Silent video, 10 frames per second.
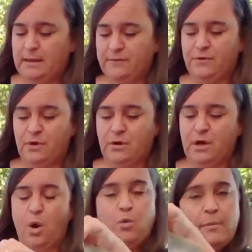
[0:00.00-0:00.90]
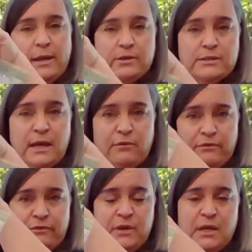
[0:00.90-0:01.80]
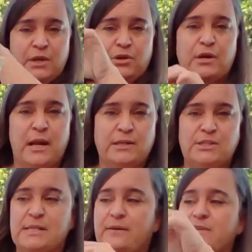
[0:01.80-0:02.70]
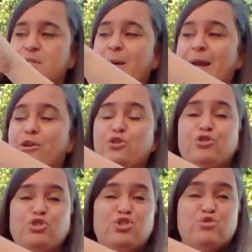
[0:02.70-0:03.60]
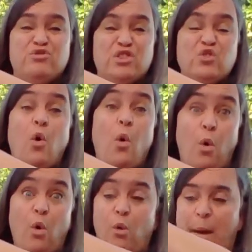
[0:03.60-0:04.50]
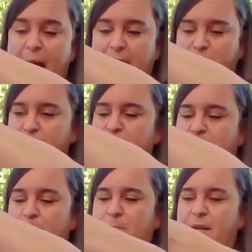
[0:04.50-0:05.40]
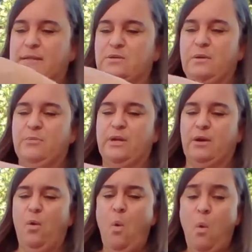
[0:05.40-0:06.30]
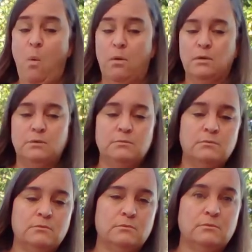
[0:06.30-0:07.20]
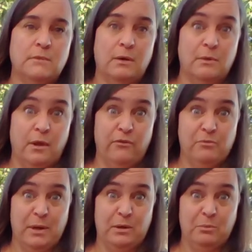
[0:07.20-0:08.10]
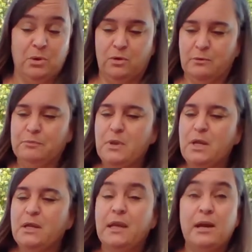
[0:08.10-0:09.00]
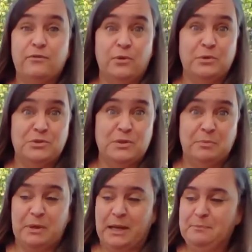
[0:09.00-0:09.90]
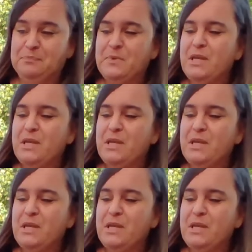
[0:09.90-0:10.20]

If you're at home by yourself, you're gonna just have this bag and you're gonna use this whole bag. You can dump it in. So I'm putting, ooh, that went all over my computer. Careful when you dump it in.